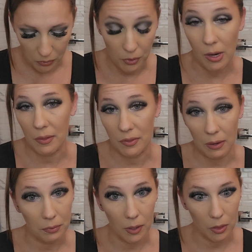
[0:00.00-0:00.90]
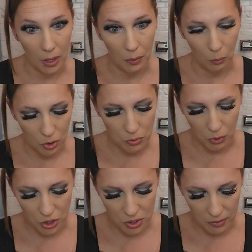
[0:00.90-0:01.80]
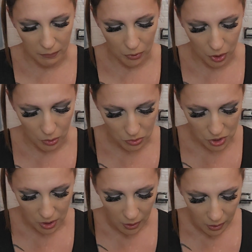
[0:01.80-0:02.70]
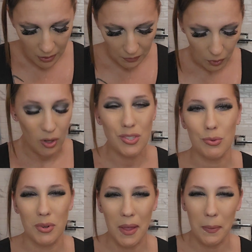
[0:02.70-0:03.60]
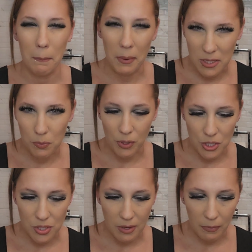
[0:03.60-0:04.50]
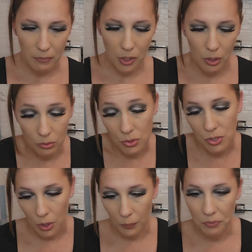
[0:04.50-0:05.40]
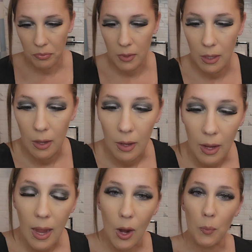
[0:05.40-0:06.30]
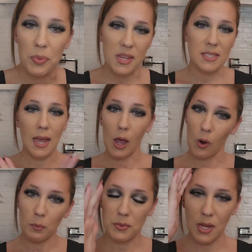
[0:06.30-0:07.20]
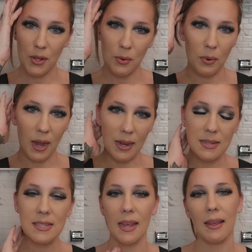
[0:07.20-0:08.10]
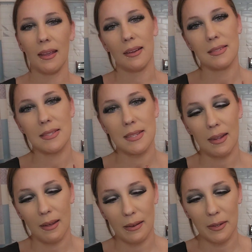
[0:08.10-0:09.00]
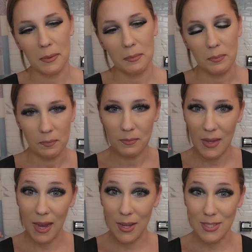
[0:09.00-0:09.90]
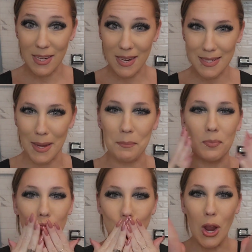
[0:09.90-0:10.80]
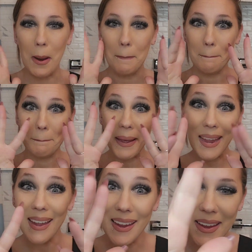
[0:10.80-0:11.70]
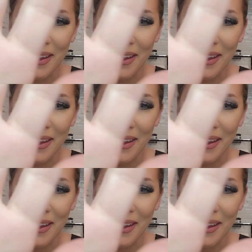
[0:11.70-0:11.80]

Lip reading: they're not definitely not the worst brushes I've ever used, they're also not the best brushes I've ever used. So, I hope this helped you guys, and I'll see you next time. Bye!